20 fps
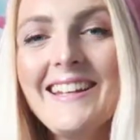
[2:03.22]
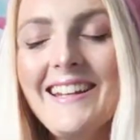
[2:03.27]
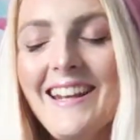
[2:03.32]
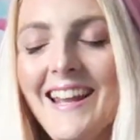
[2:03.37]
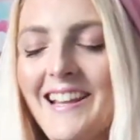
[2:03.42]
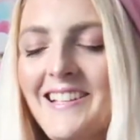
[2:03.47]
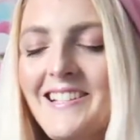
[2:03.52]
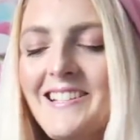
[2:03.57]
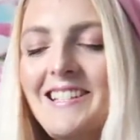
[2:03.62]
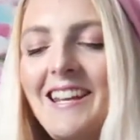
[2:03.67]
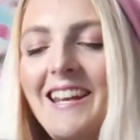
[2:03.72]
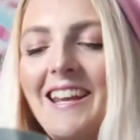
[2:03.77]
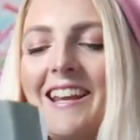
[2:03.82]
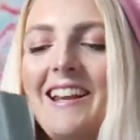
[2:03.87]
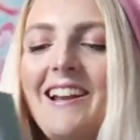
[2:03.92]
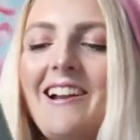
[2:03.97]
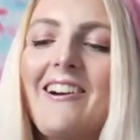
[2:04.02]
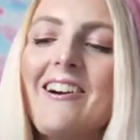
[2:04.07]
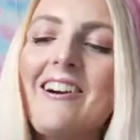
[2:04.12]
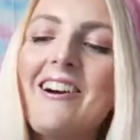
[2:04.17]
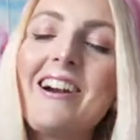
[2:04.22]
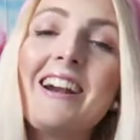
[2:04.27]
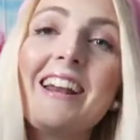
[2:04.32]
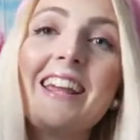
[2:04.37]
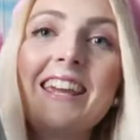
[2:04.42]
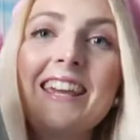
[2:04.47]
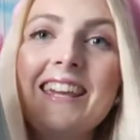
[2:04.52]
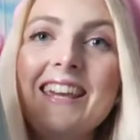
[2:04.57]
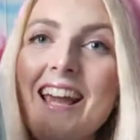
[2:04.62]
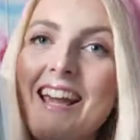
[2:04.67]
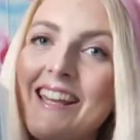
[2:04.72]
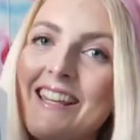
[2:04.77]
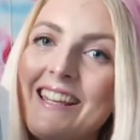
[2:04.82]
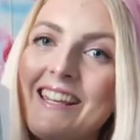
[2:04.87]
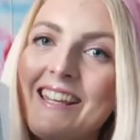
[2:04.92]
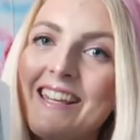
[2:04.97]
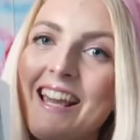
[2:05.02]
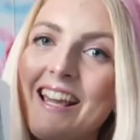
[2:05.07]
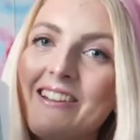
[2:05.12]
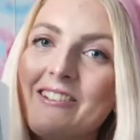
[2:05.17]
the next thing are
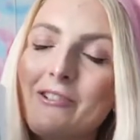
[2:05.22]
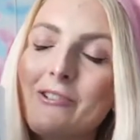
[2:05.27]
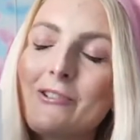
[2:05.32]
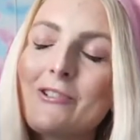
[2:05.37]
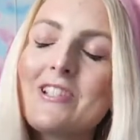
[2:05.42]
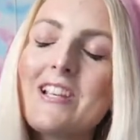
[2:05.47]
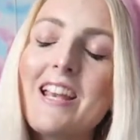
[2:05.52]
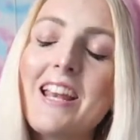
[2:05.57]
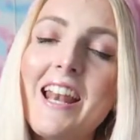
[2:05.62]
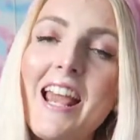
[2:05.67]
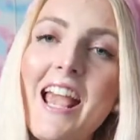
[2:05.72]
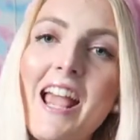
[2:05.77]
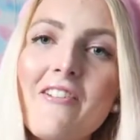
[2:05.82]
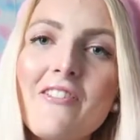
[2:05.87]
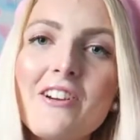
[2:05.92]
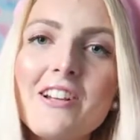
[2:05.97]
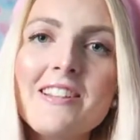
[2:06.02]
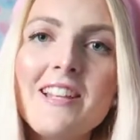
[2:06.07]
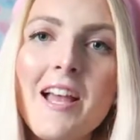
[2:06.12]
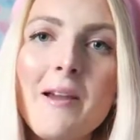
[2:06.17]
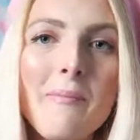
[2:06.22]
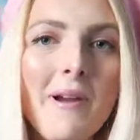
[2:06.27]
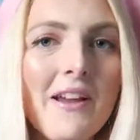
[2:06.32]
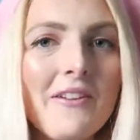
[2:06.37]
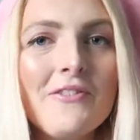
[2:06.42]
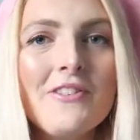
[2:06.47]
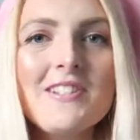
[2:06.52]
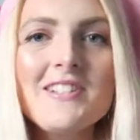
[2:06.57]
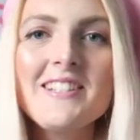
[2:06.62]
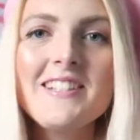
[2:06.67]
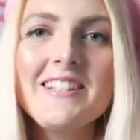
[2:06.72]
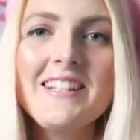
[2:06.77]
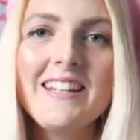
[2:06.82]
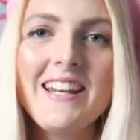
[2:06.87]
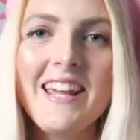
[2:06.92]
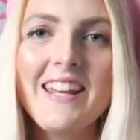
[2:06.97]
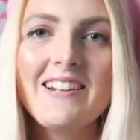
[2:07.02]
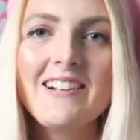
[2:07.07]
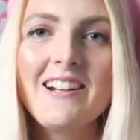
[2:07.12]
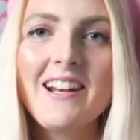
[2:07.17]
Yankee candles, and every time I visit the
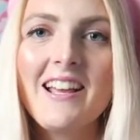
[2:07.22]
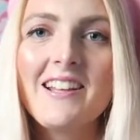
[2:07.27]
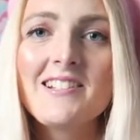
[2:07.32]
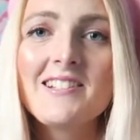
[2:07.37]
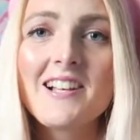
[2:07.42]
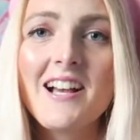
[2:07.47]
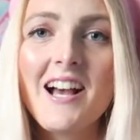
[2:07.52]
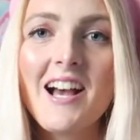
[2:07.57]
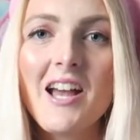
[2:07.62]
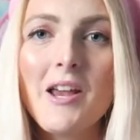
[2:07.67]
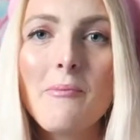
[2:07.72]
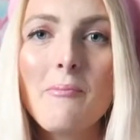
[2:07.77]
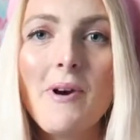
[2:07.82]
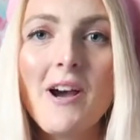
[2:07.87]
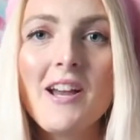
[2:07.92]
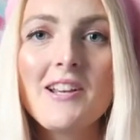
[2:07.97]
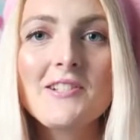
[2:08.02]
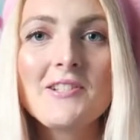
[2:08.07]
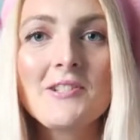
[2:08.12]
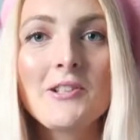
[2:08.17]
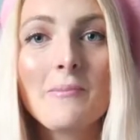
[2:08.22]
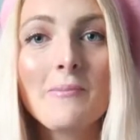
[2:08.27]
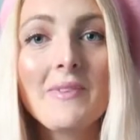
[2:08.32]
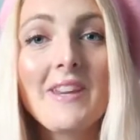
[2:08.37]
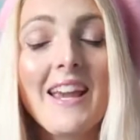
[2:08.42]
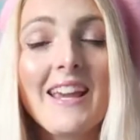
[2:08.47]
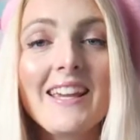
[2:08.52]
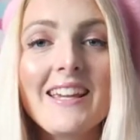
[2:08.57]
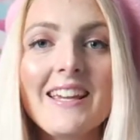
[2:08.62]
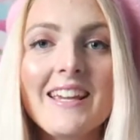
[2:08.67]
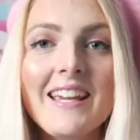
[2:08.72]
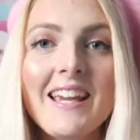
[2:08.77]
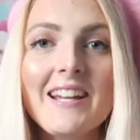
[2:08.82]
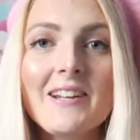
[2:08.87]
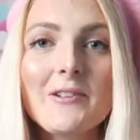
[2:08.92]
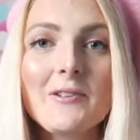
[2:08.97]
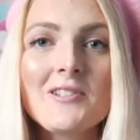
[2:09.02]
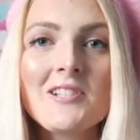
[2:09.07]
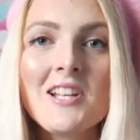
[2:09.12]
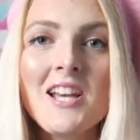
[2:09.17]
Netherlands I buy some Yankee
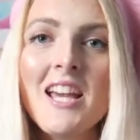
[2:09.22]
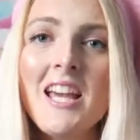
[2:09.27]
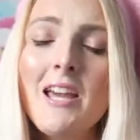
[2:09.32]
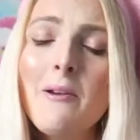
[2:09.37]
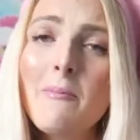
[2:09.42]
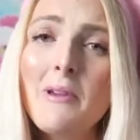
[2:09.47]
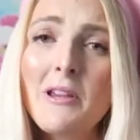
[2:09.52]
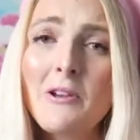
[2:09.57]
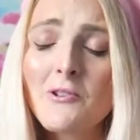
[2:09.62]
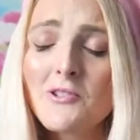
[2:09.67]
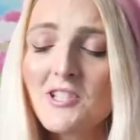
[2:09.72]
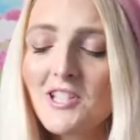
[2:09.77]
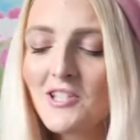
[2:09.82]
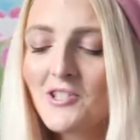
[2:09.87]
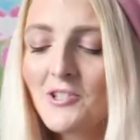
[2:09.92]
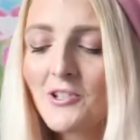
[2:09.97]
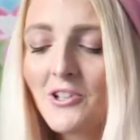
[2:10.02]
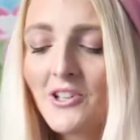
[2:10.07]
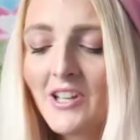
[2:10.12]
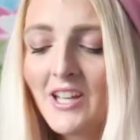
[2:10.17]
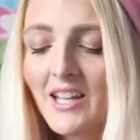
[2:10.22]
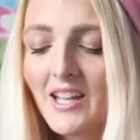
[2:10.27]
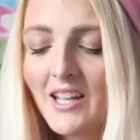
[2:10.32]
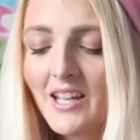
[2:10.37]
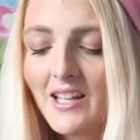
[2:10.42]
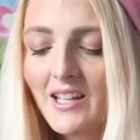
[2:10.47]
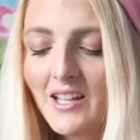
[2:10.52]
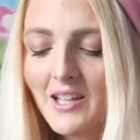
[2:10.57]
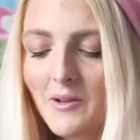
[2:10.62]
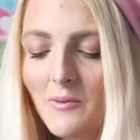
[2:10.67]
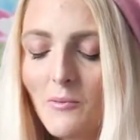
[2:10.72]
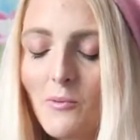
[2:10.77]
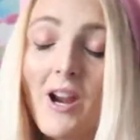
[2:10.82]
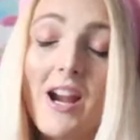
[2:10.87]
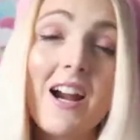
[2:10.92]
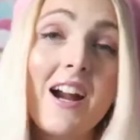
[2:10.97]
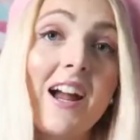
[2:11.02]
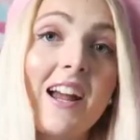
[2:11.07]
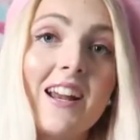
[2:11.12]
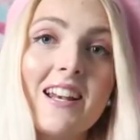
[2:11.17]
candles because in Turkey,
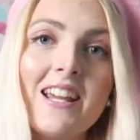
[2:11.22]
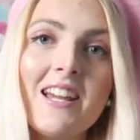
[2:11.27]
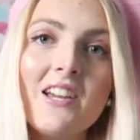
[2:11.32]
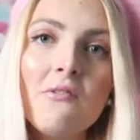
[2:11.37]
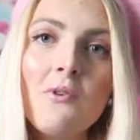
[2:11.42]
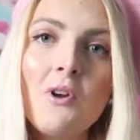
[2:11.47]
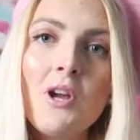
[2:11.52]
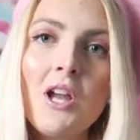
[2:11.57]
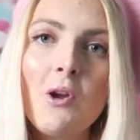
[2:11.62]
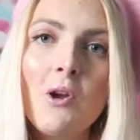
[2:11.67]
where I live,